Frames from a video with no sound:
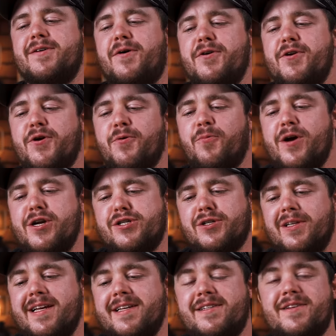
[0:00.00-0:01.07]
on your wish
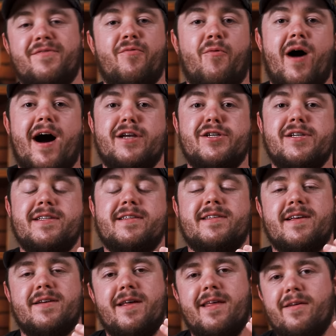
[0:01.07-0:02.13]
list of
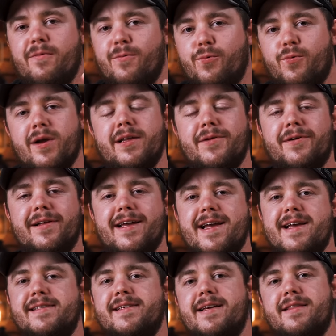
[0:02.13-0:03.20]
watches really, really
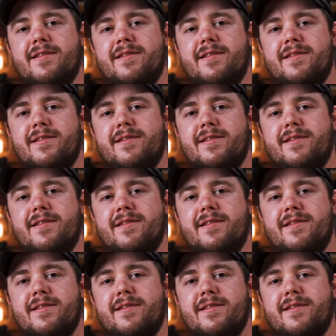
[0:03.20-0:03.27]
easy.